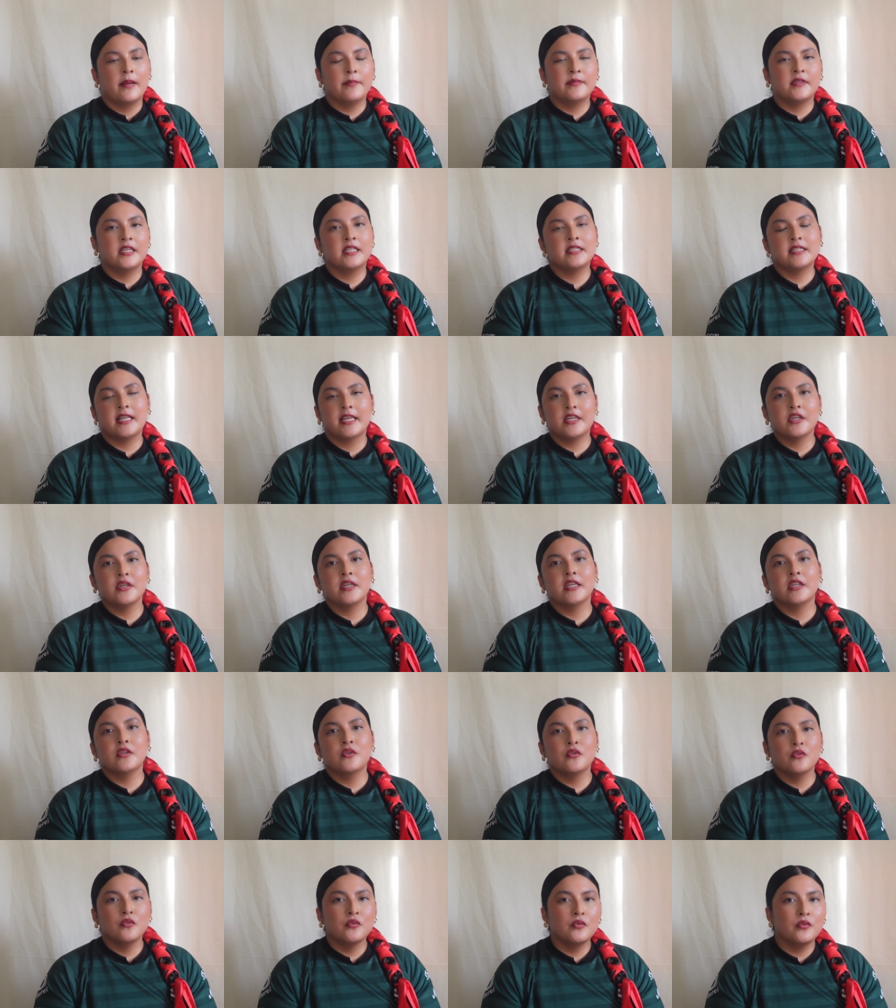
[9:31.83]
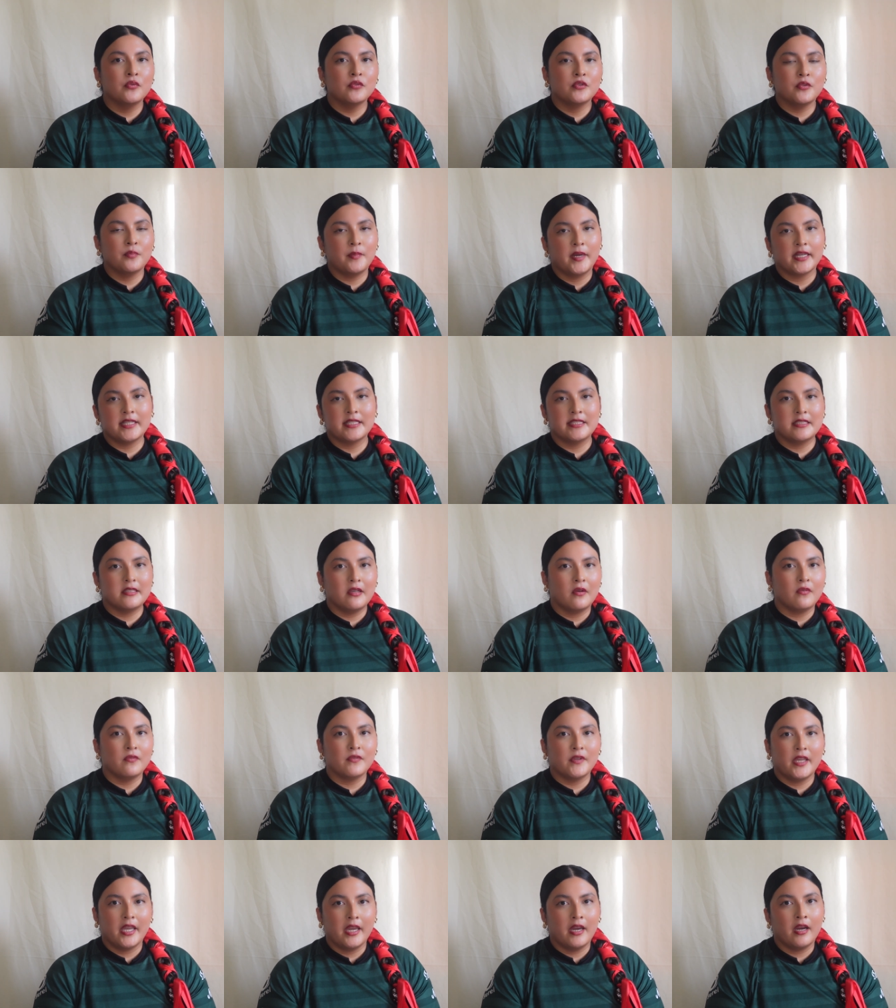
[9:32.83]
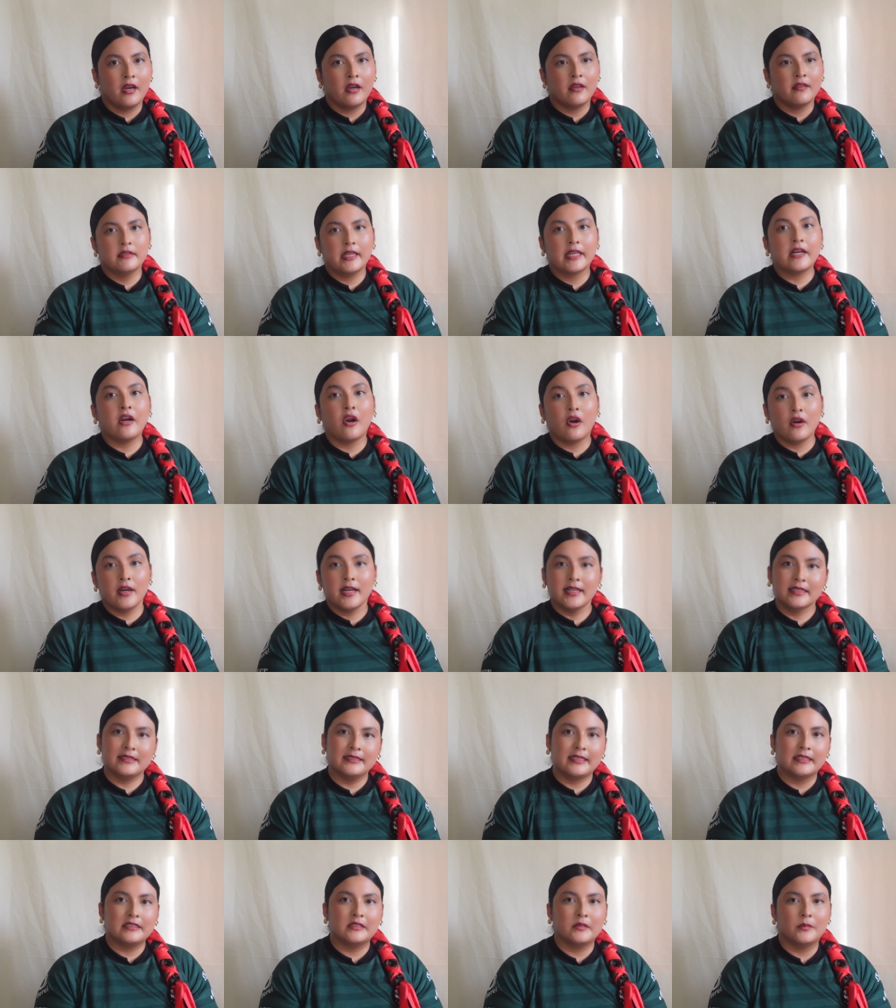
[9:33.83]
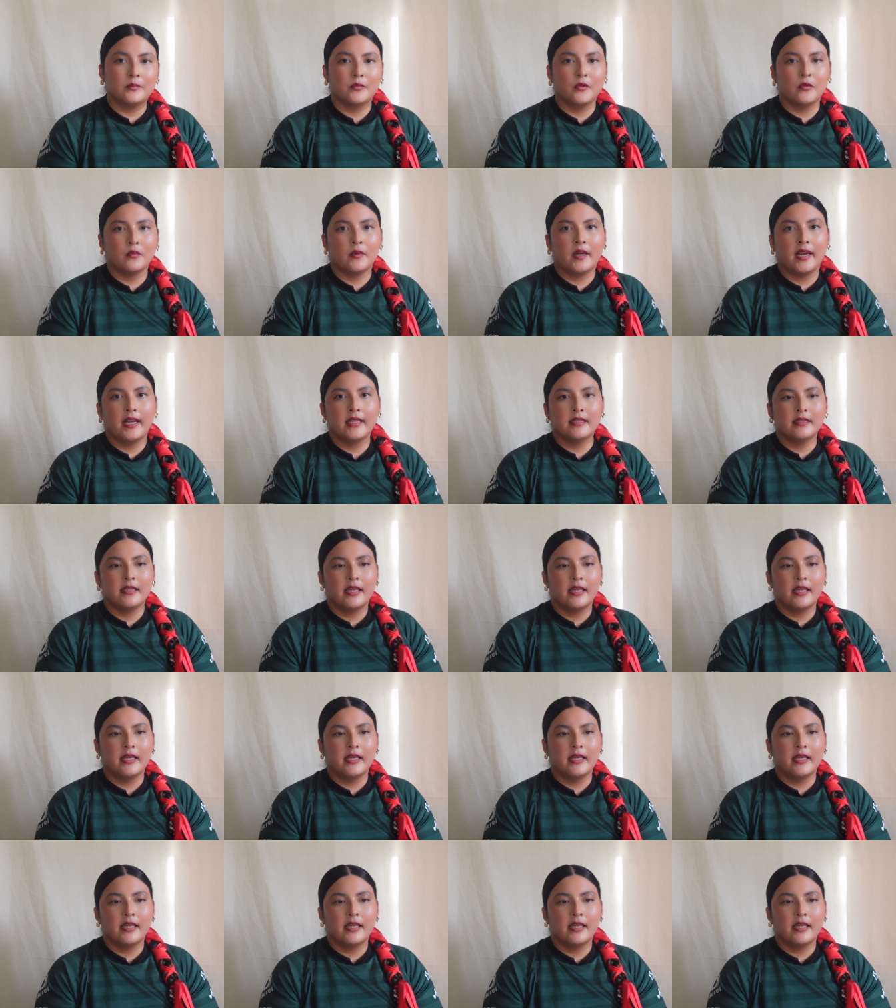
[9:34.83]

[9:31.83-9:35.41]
things that you can do to practice self-care that are accessible, right,